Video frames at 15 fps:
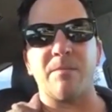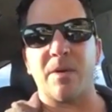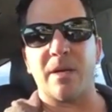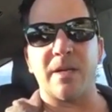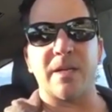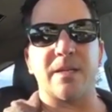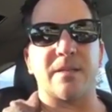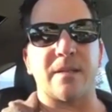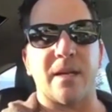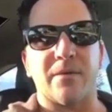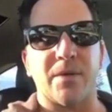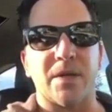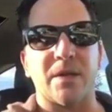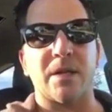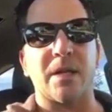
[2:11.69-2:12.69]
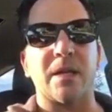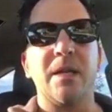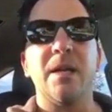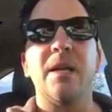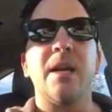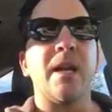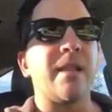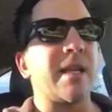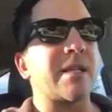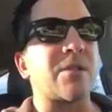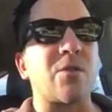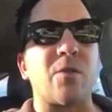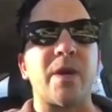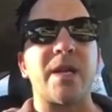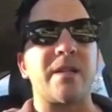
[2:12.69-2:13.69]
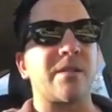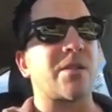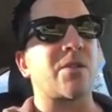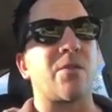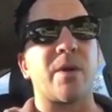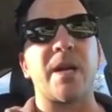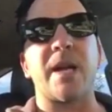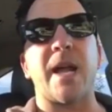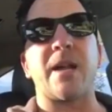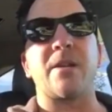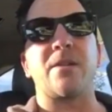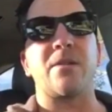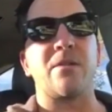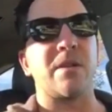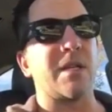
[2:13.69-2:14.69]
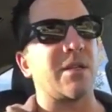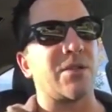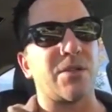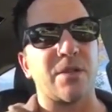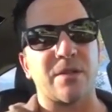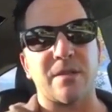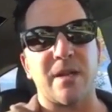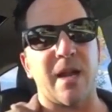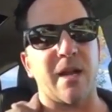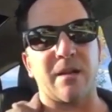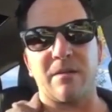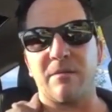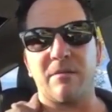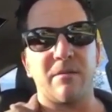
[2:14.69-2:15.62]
Money isn't everything. And that's great. That's a great attitude. It's just not,